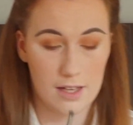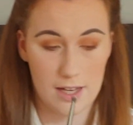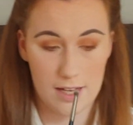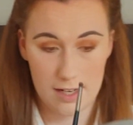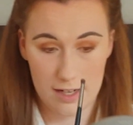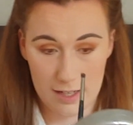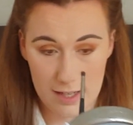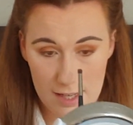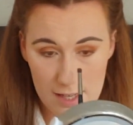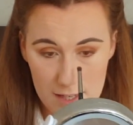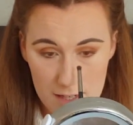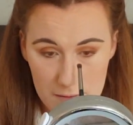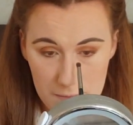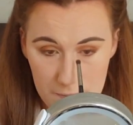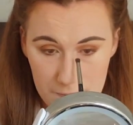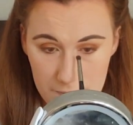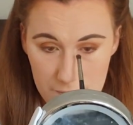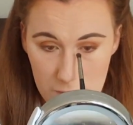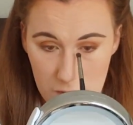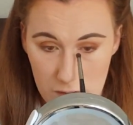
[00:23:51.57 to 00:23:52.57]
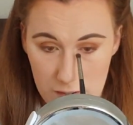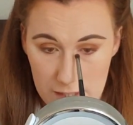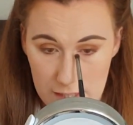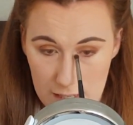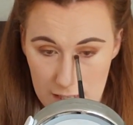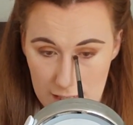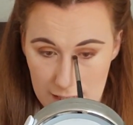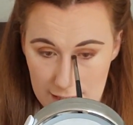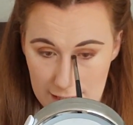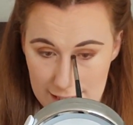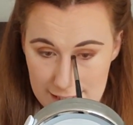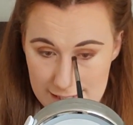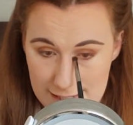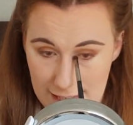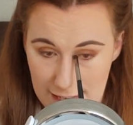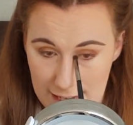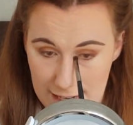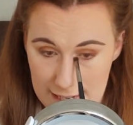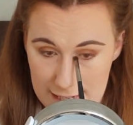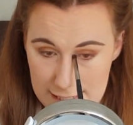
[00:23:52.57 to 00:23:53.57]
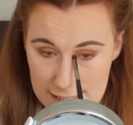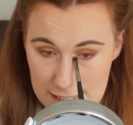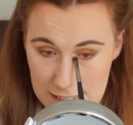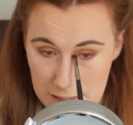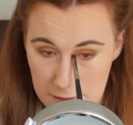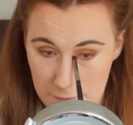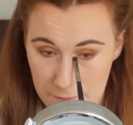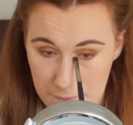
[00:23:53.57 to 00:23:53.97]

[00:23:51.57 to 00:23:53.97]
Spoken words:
And again, on the other side.